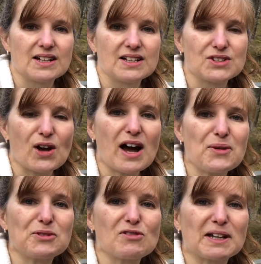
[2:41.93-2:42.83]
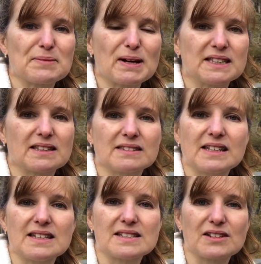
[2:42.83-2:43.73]
So I would recommend that
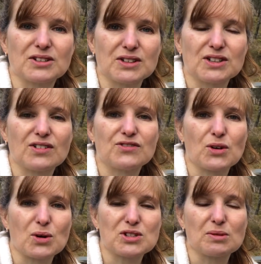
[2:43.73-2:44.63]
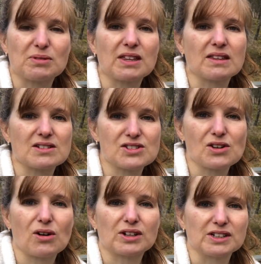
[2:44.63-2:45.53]
these are good for something that's
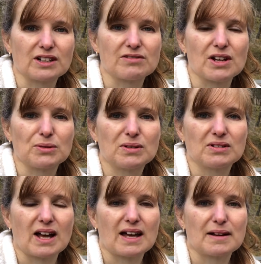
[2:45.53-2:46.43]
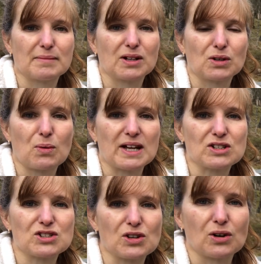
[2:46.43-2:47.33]
not going to grow quite
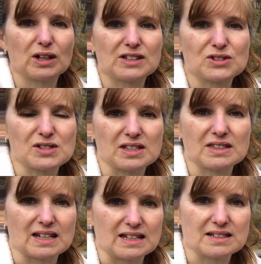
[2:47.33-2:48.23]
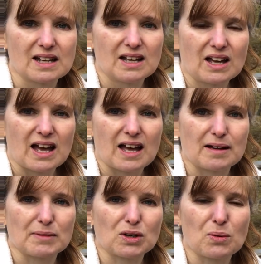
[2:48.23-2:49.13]
as tall and doesn't need
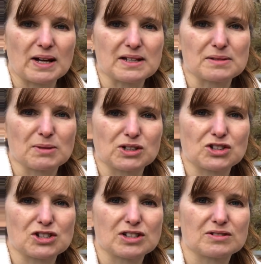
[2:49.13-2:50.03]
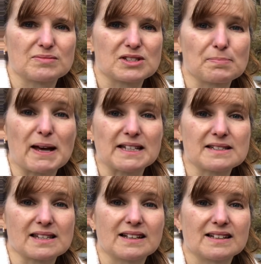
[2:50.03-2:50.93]
quite as much space.